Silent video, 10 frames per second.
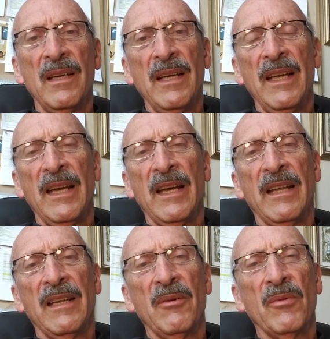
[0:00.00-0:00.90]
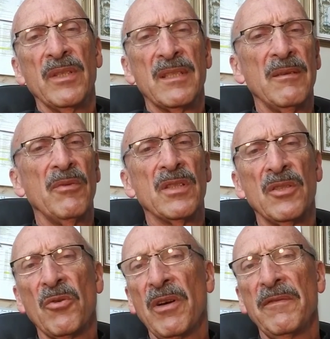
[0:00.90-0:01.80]
and it was a
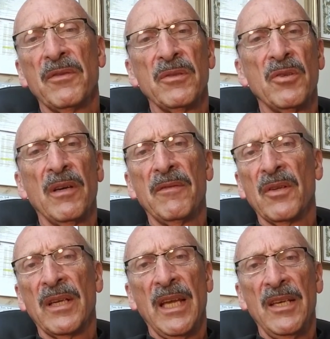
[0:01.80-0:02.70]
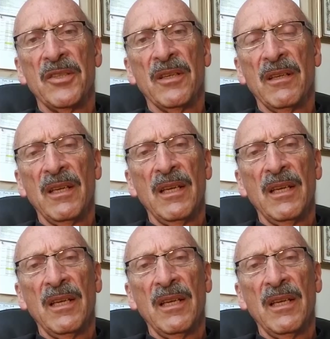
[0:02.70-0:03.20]
joyful occasion.